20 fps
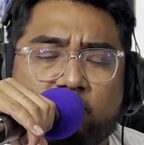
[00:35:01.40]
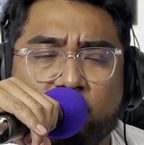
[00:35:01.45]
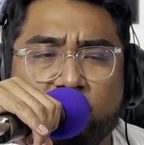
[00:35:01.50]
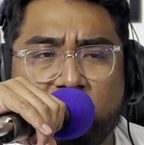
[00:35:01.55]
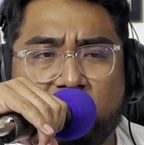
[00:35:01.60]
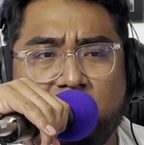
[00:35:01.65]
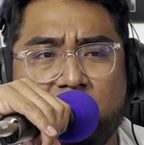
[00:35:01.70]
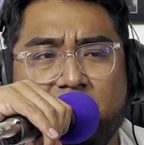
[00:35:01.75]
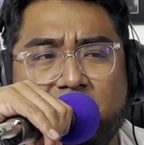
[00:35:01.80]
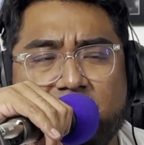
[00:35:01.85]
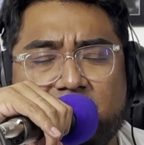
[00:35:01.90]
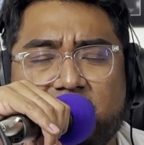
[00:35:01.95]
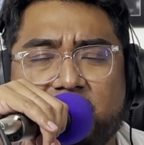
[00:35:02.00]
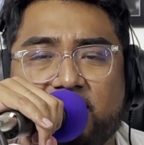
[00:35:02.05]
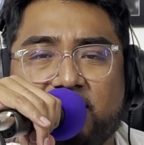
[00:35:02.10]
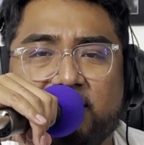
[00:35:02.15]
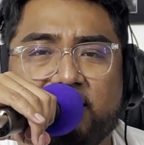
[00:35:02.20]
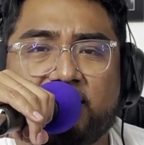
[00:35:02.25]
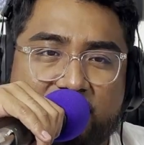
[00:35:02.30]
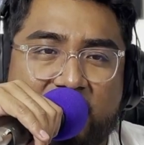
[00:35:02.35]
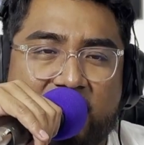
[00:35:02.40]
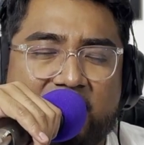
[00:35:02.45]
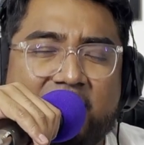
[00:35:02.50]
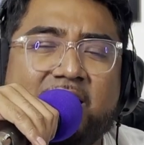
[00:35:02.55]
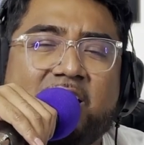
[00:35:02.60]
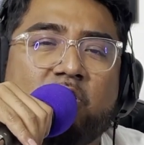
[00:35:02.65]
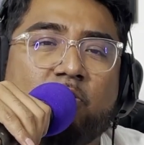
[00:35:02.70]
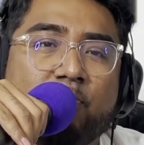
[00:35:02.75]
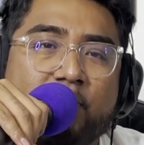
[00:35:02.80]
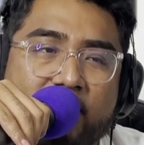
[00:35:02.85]
World Cup, I think
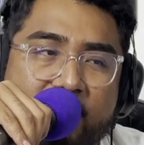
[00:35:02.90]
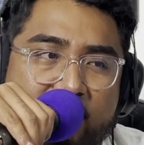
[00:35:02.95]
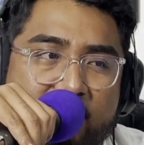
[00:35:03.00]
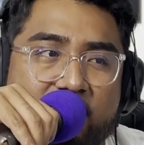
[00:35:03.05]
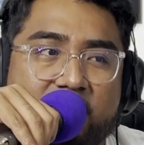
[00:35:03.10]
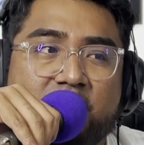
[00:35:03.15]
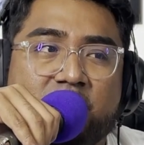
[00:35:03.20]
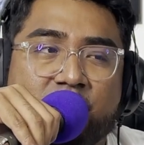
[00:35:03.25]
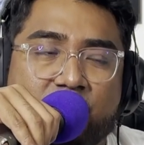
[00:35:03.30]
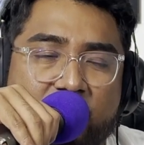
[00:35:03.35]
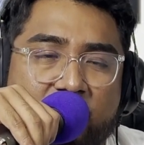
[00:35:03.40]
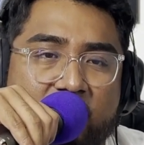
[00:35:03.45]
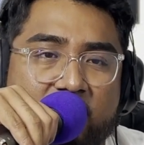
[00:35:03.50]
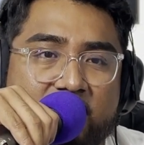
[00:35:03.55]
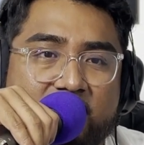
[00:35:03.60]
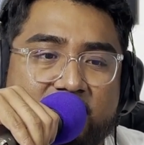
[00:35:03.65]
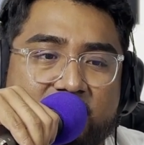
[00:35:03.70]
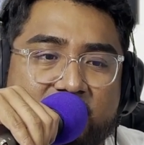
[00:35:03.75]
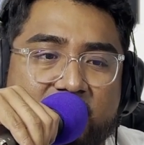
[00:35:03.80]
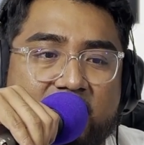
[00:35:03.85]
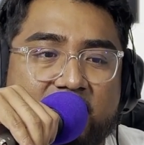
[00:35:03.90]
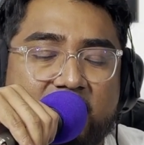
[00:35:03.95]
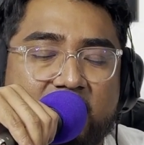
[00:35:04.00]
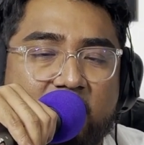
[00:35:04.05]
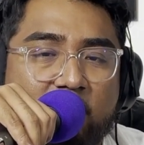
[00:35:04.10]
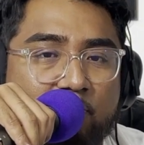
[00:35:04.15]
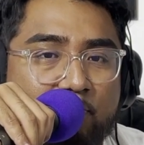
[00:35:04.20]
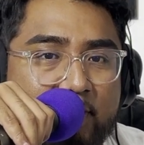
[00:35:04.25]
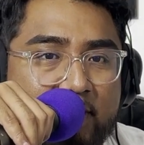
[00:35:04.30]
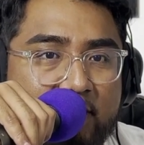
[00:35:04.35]
he'll be there, to be honest. I think
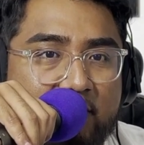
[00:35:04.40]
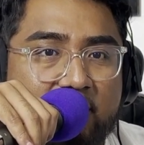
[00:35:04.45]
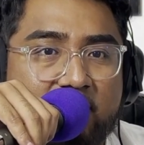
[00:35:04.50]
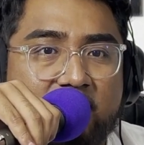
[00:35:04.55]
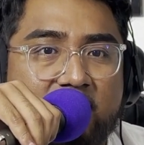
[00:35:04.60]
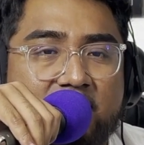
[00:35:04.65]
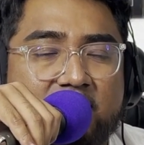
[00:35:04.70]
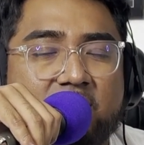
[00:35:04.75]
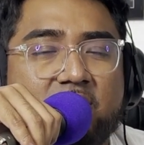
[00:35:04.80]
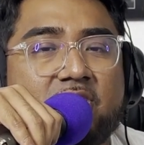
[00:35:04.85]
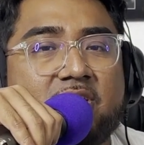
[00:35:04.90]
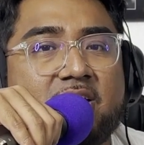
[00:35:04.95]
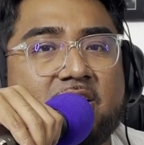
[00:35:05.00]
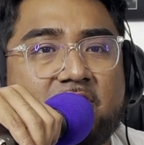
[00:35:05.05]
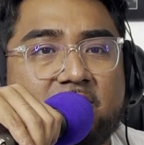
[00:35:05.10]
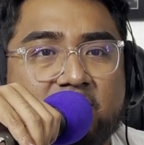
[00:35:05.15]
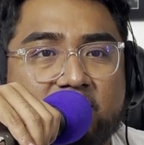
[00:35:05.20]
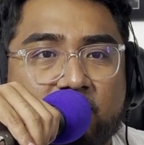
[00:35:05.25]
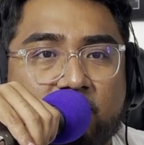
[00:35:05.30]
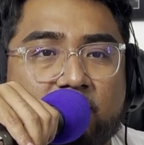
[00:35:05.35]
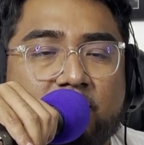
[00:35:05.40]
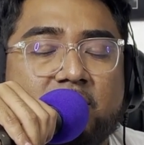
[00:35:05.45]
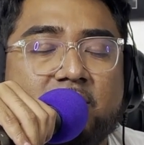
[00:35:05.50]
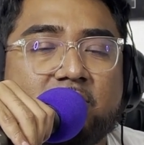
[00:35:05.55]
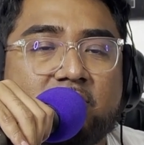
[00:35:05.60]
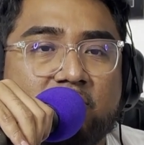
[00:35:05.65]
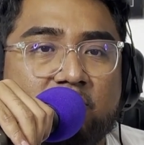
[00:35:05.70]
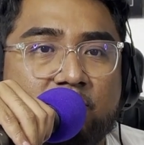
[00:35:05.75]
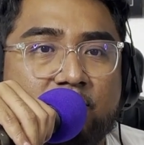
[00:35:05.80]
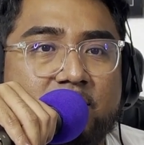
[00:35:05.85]
he'll be there at 30 years old. He'll
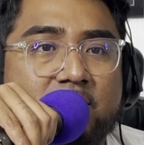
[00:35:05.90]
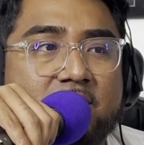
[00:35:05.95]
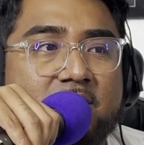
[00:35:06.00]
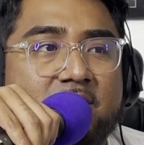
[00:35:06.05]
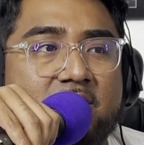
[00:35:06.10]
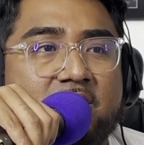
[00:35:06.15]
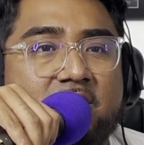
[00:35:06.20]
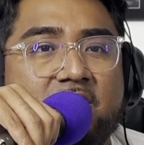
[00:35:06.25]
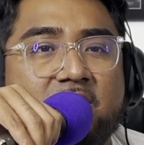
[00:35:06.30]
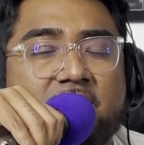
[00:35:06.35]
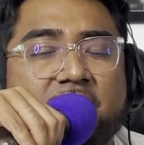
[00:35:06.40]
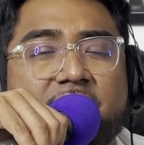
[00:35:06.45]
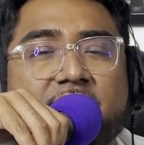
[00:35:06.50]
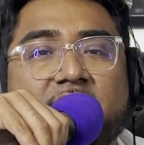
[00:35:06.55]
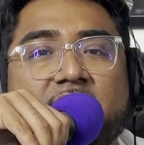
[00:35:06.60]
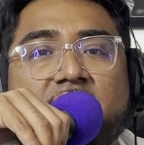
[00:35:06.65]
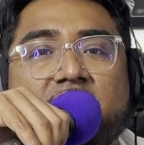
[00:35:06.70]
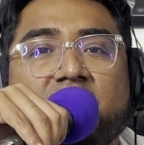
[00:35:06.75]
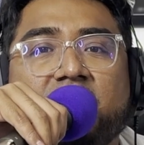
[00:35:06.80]
still be good enough.